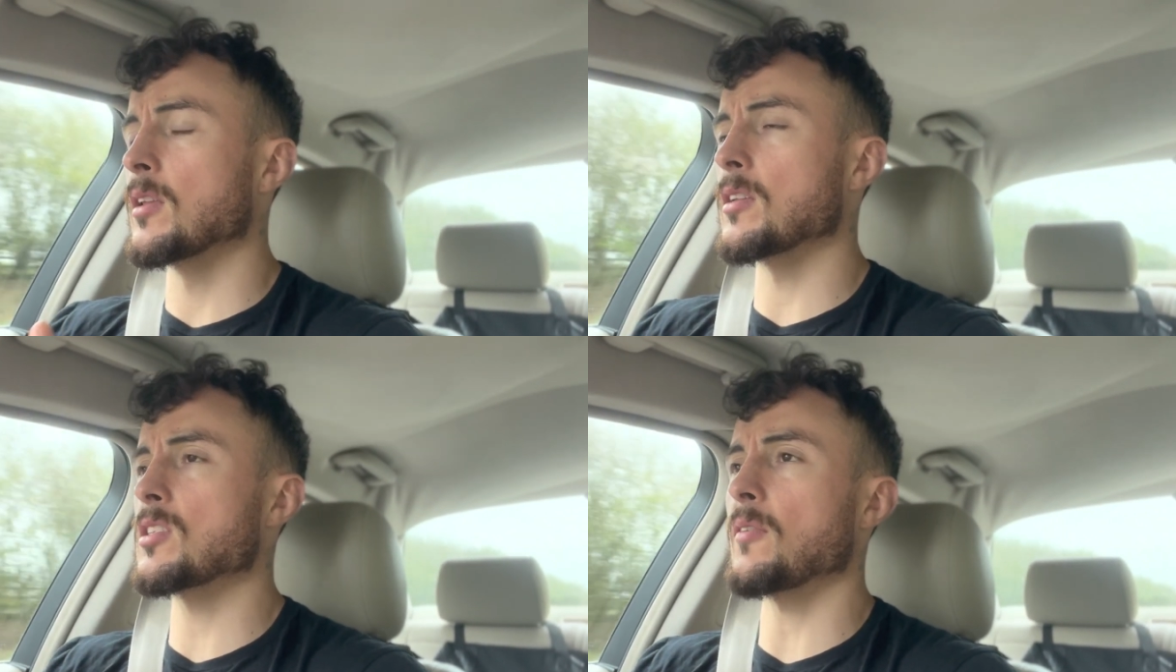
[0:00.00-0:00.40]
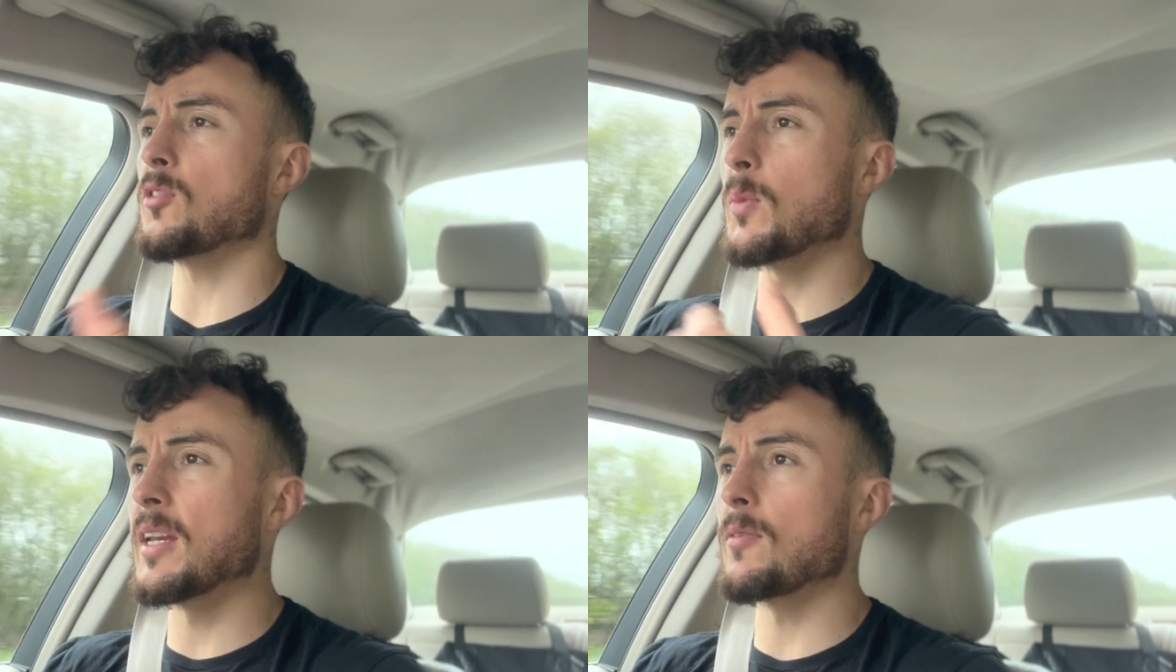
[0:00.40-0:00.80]
stuff
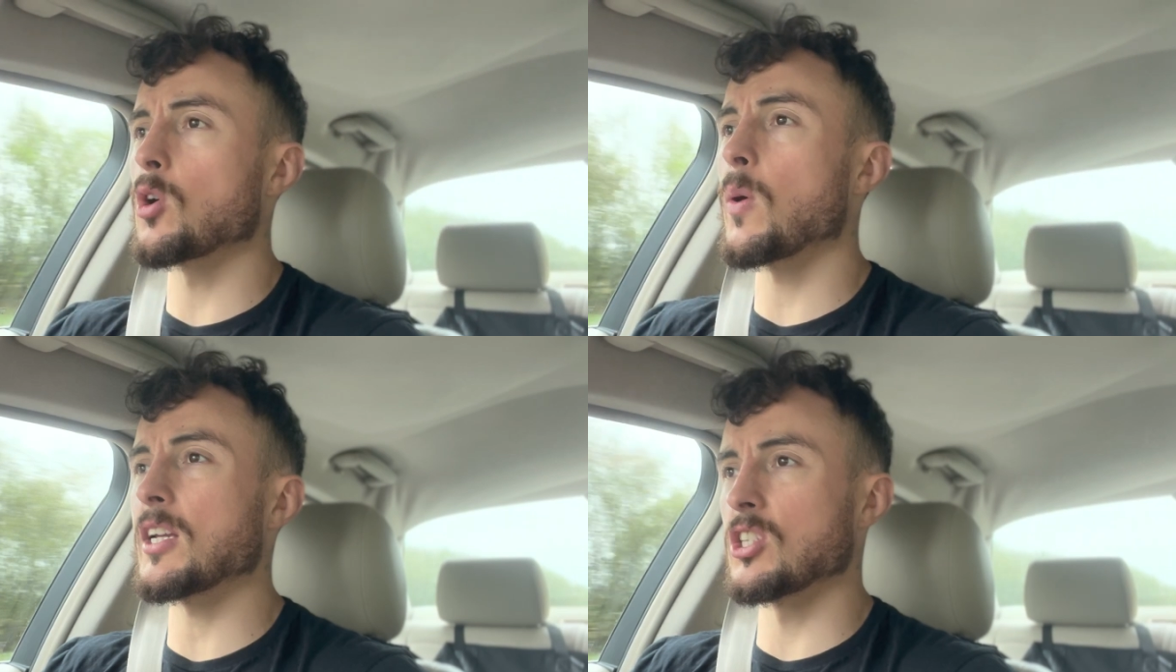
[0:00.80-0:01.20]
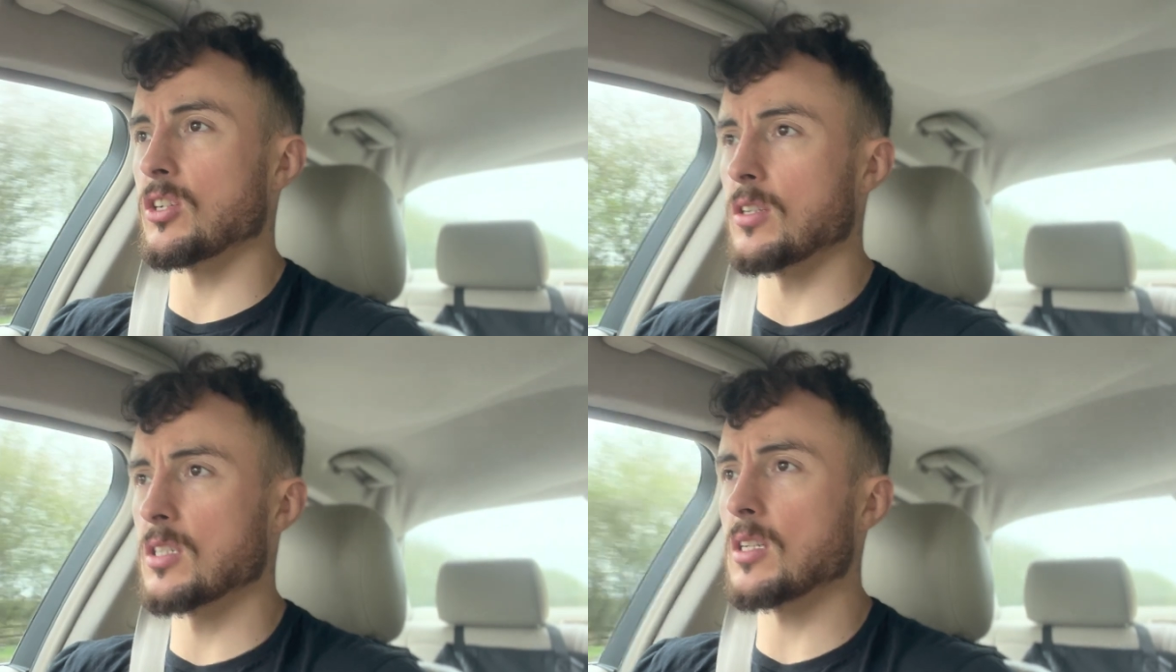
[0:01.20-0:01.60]
that we never
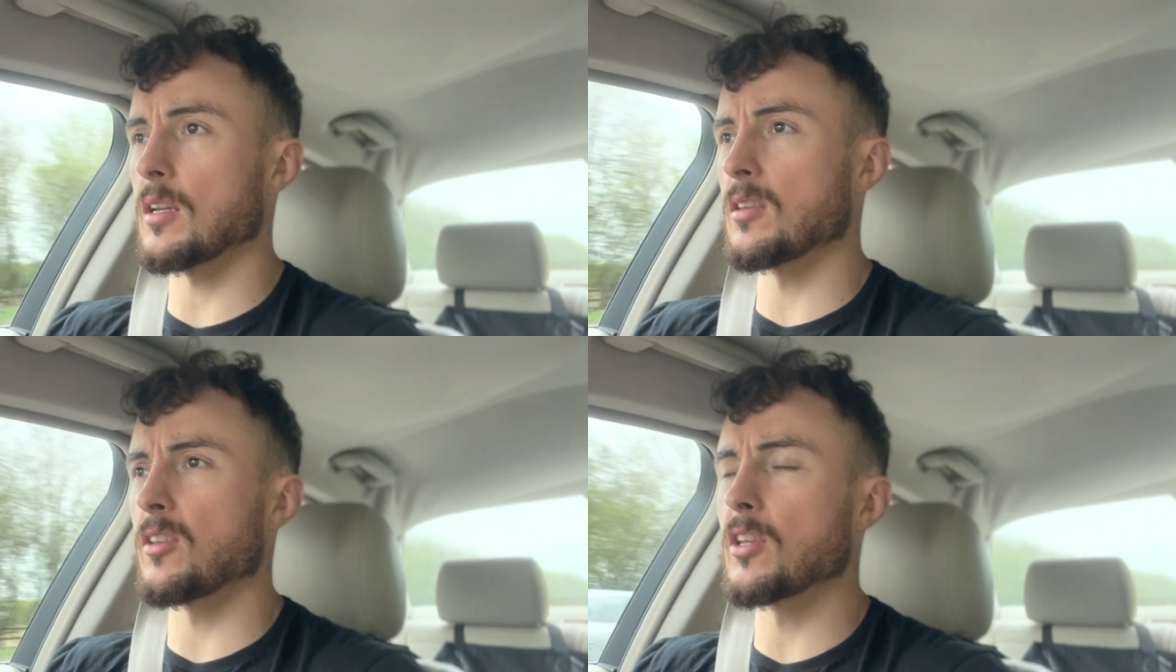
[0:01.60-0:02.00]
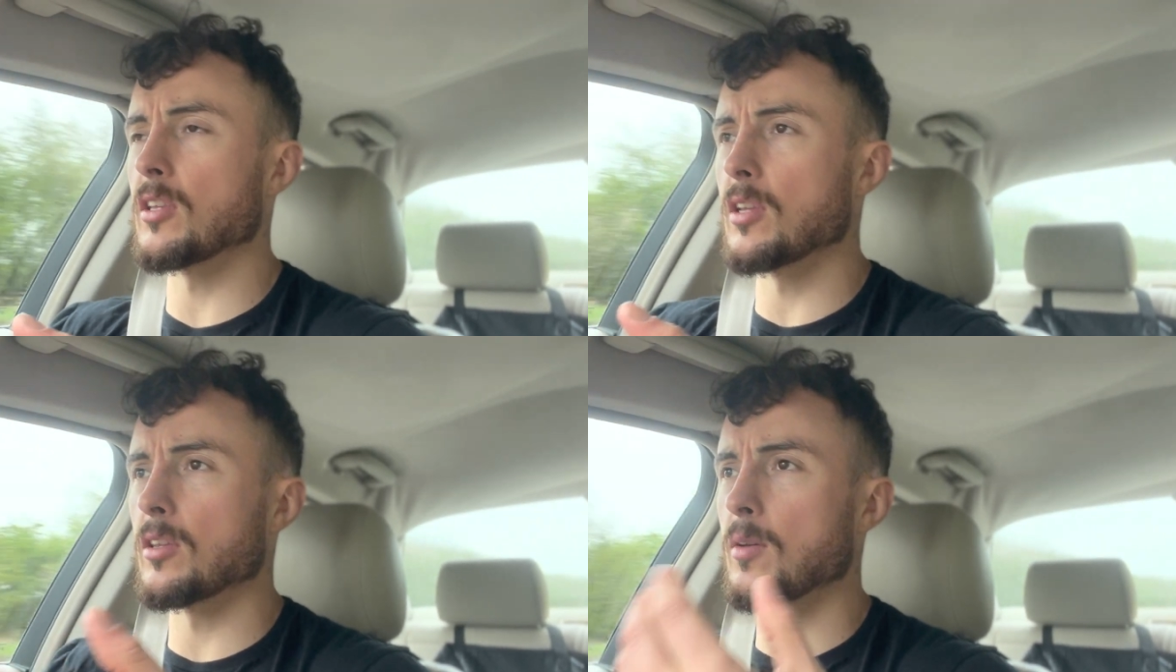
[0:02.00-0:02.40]
question, so
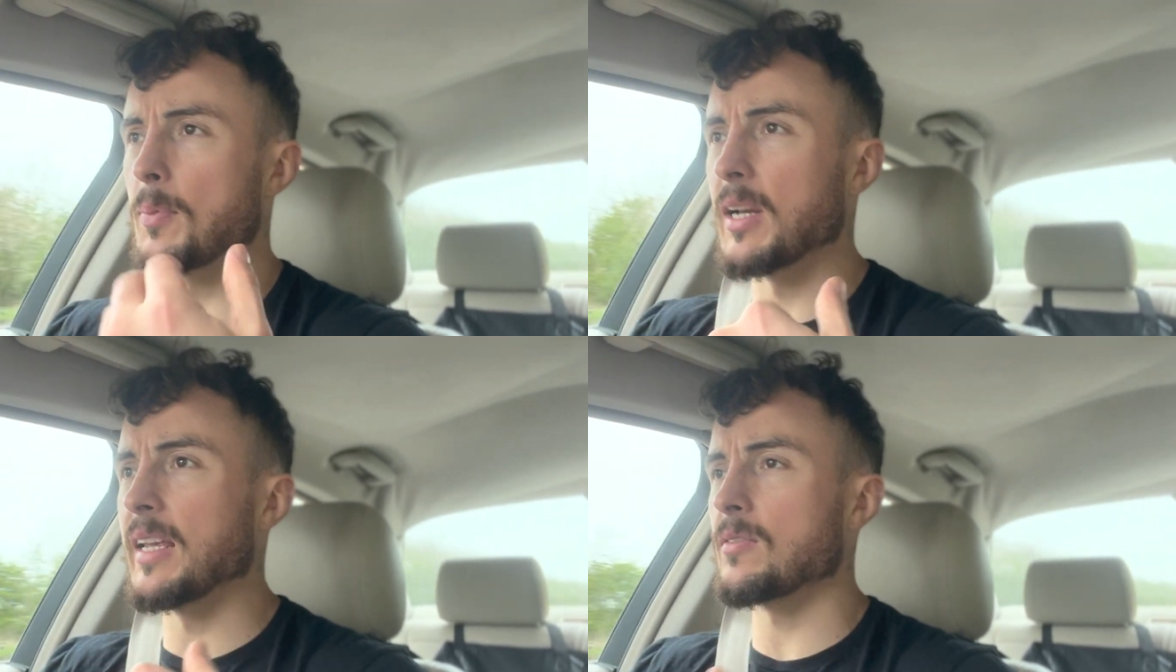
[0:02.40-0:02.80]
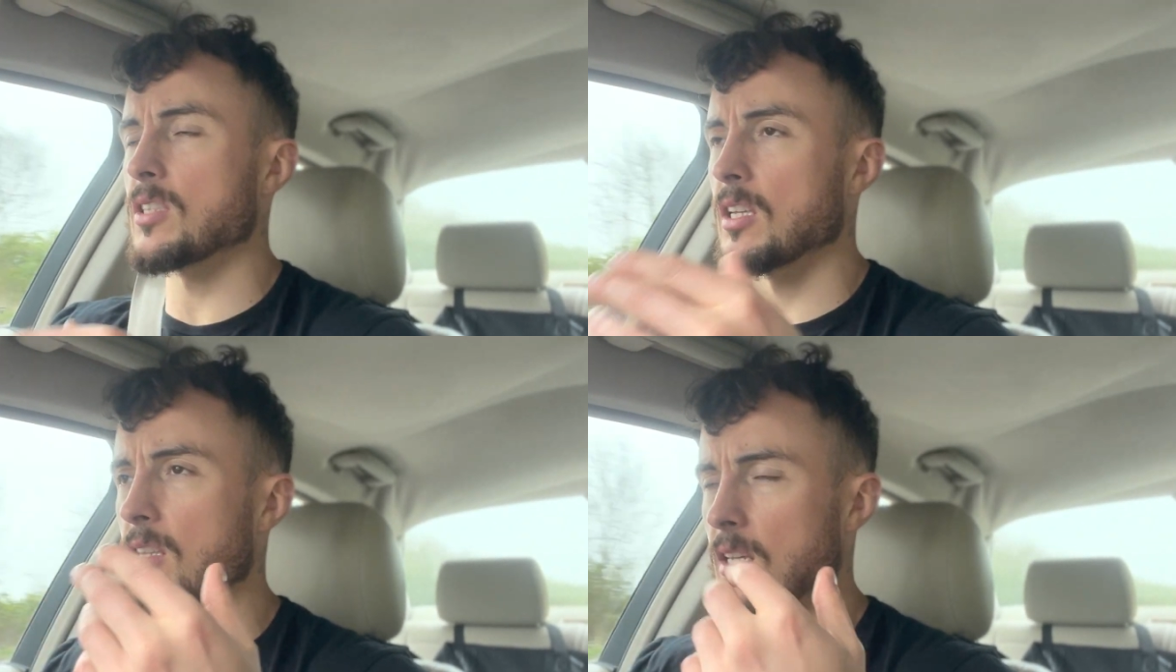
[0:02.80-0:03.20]
the beliefs,
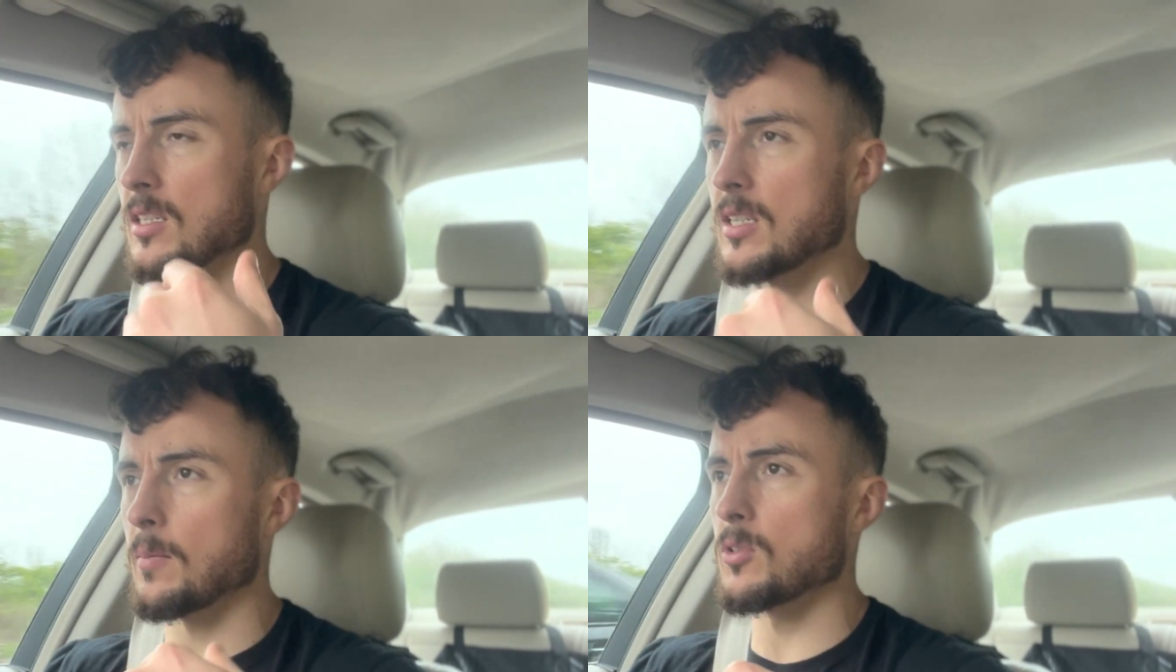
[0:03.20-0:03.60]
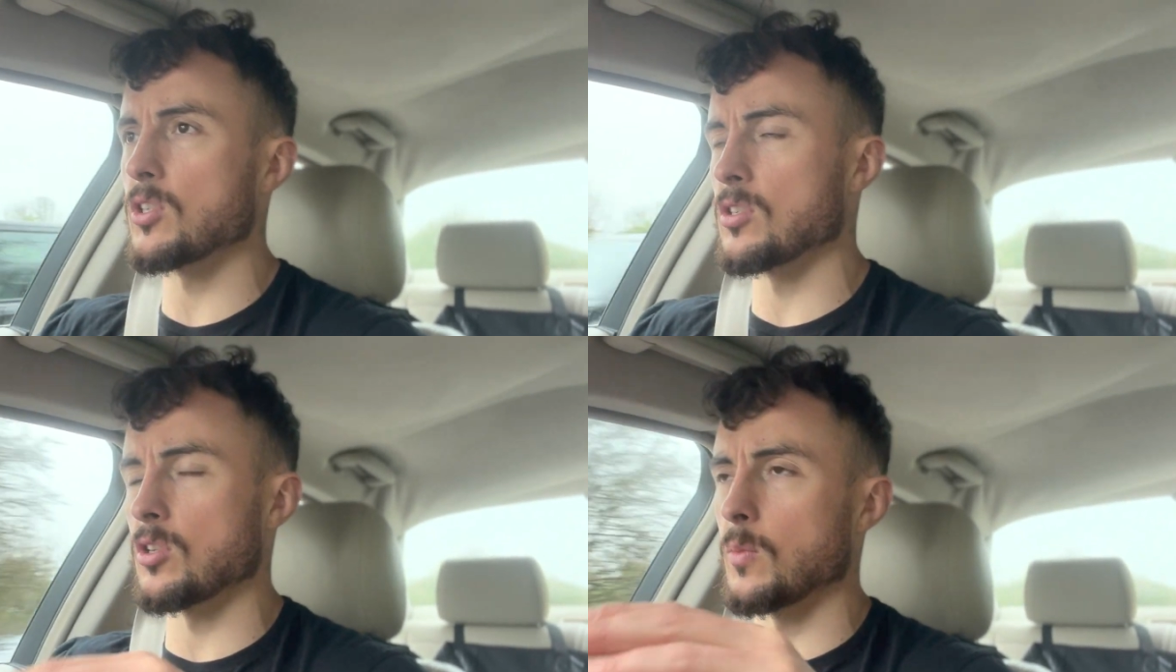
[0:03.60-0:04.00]
the
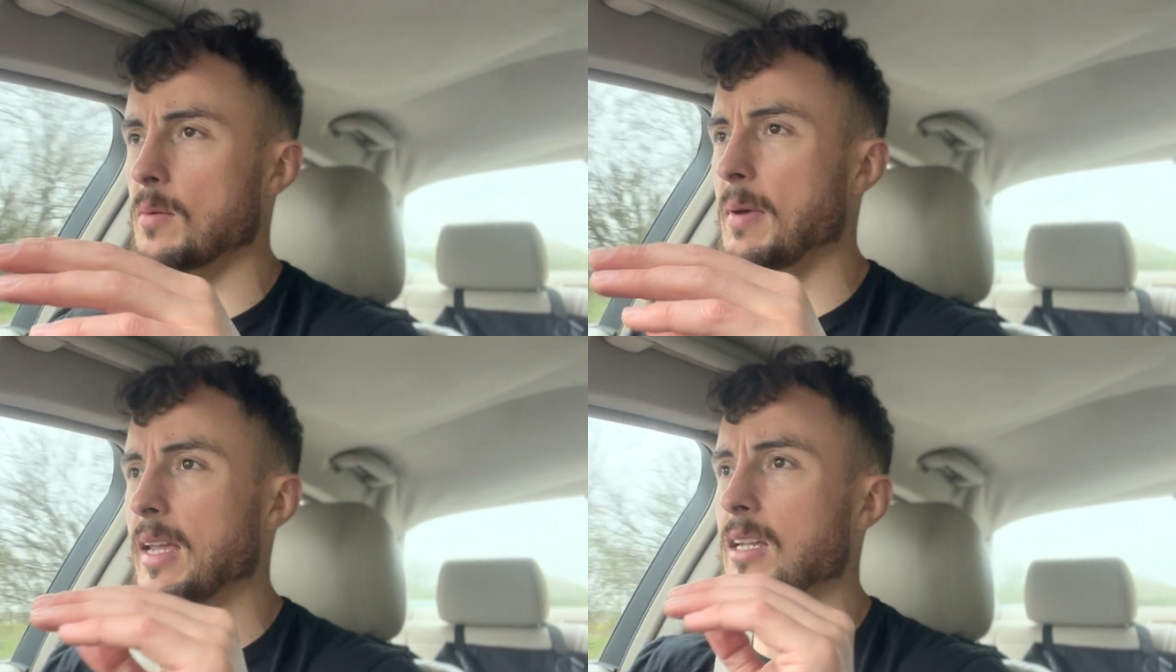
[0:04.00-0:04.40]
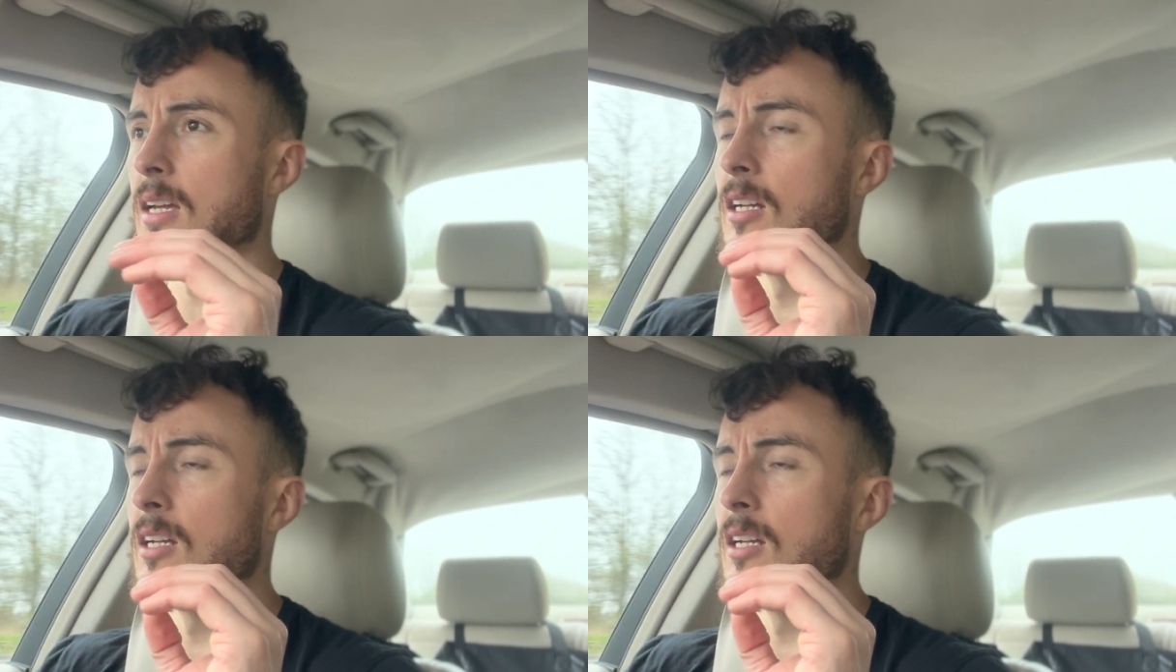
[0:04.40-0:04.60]
assumptions that we make,